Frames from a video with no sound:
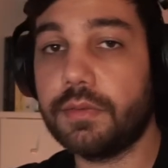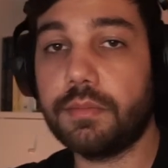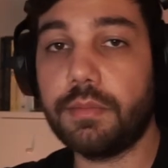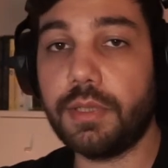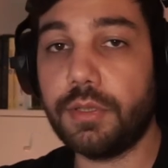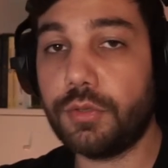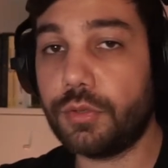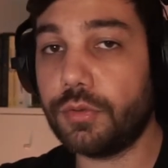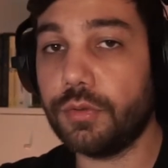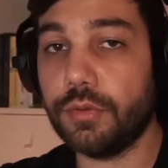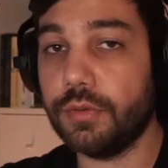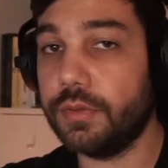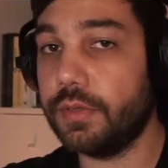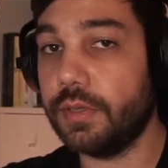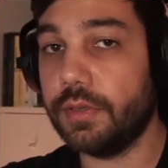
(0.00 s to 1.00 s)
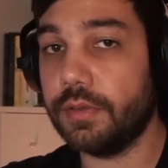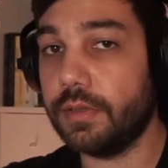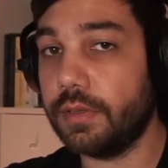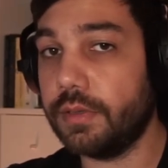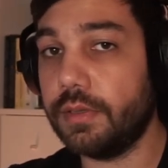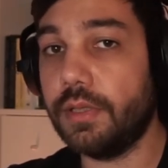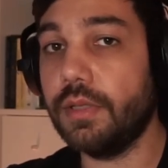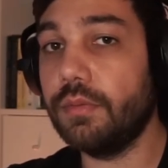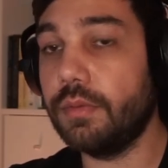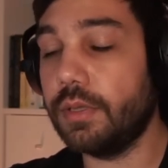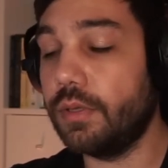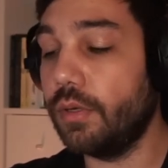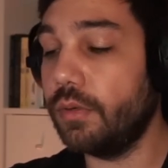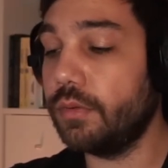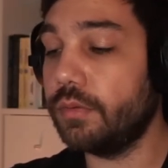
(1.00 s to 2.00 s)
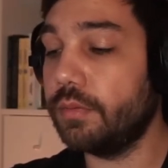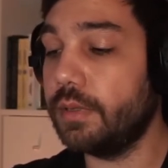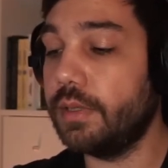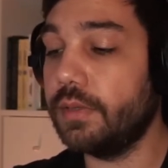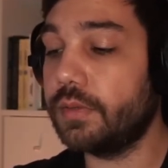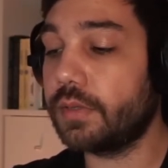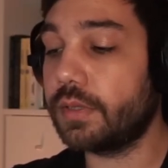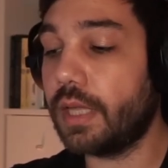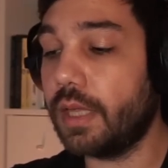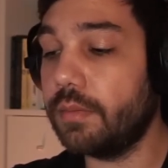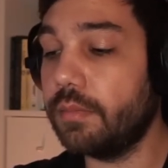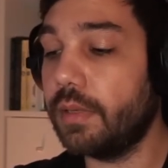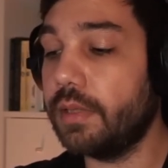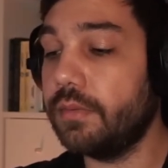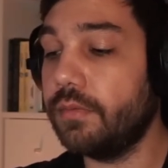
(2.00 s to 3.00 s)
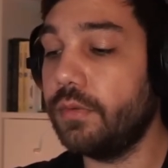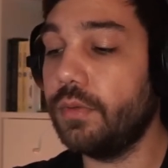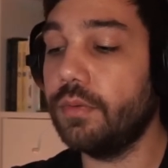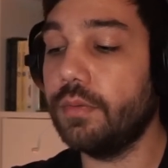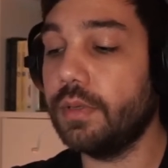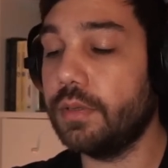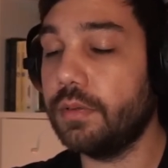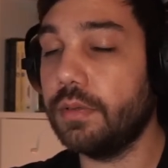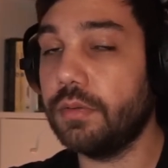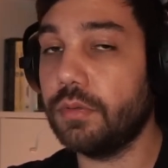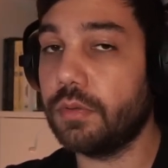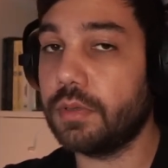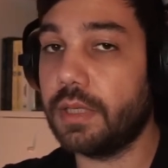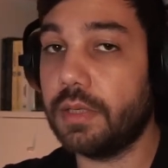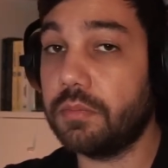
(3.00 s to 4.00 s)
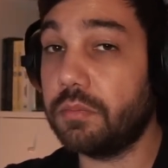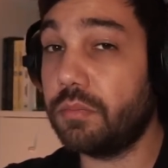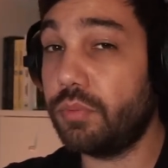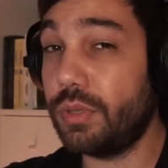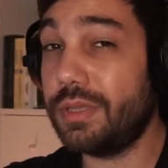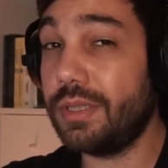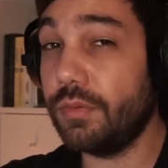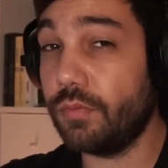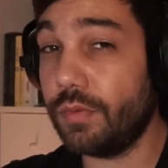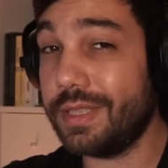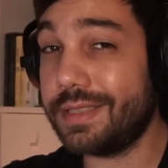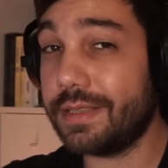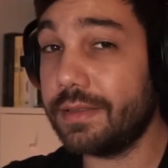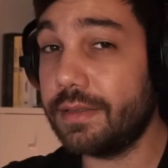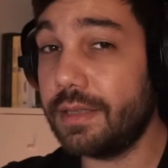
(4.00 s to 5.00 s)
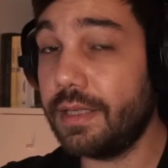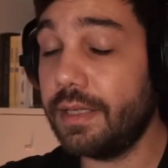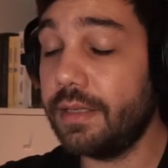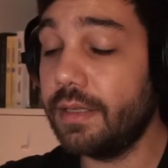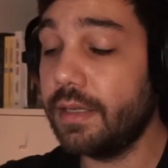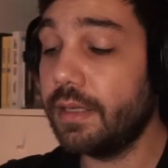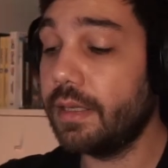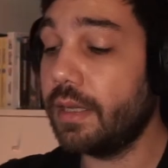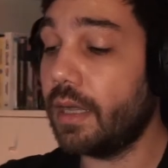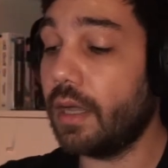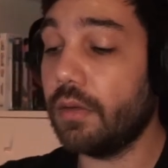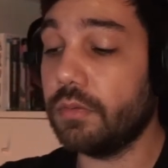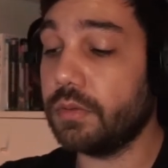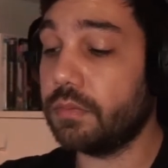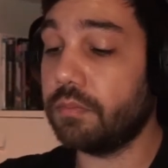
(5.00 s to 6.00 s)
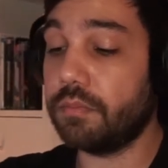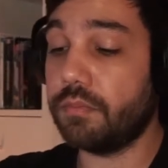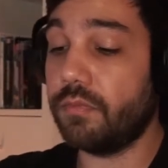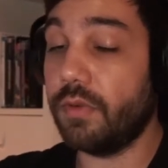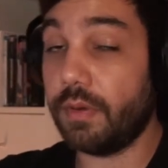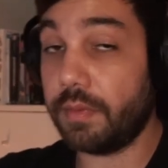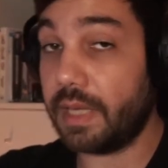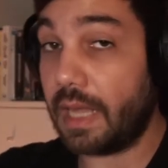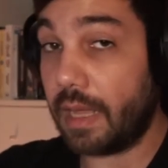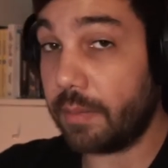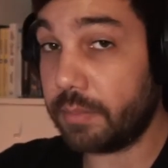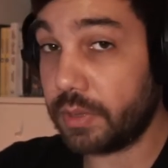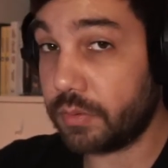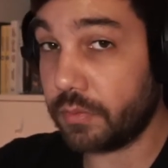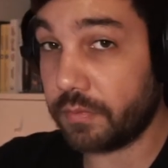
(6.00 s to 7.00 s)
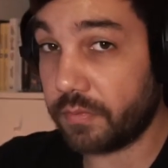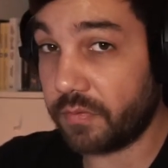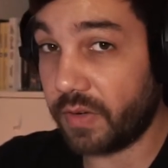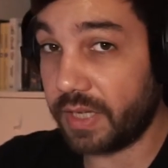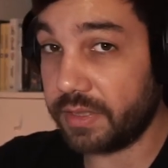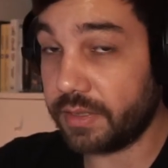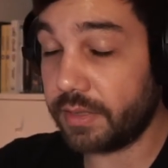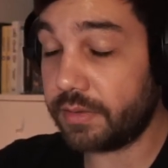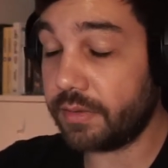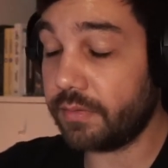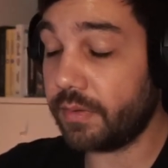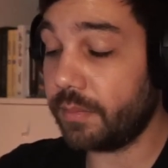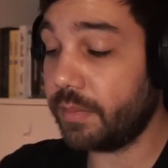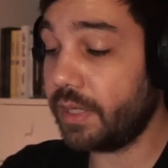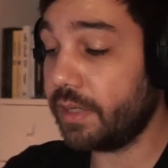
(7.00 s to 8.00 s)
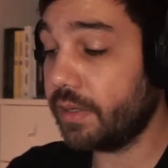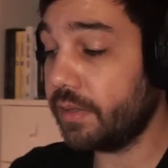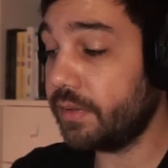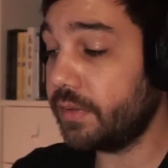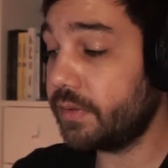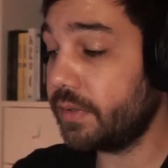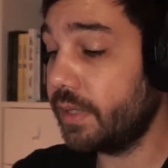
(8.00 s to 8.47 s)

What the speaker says: issues and deal with those with this Kanban view and all that pretty recently. I was very happy to find it, if I'm being honest,